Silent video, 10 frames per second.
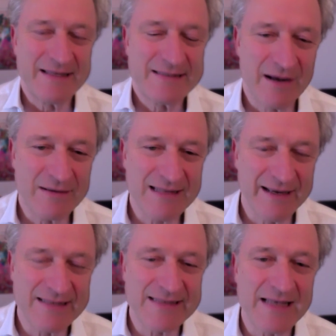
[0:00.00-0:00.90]
sounds like
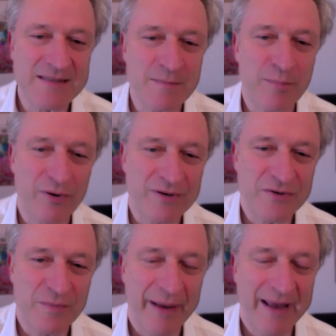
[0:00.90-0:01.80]
it's as important
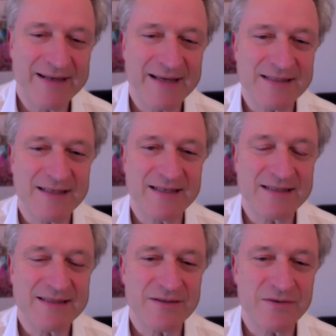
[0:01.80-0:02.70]
to paint as it
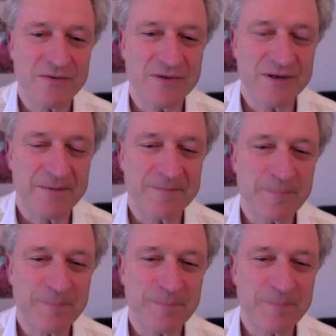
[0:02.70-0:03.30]
is to